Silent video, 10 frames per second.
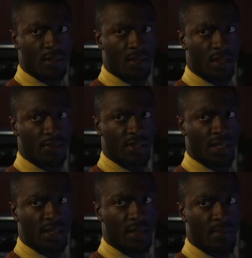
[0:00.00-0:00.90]
go on and double
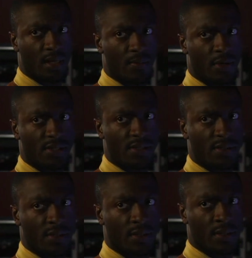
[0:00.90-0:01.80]
check that butter britches?
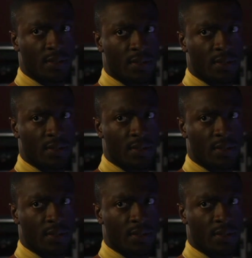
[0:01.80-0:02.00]
Nah,